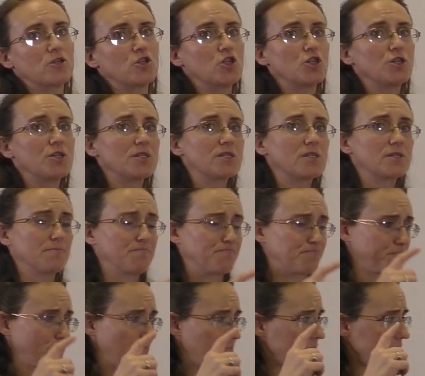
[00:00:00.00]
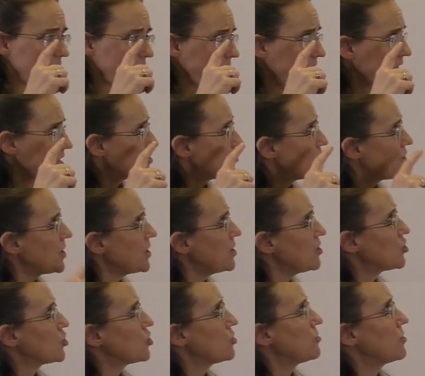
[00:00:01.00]
this job, and
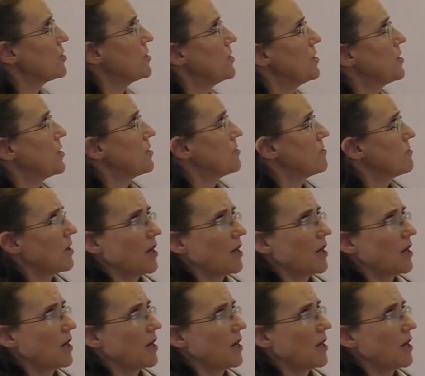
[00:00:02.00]
that this work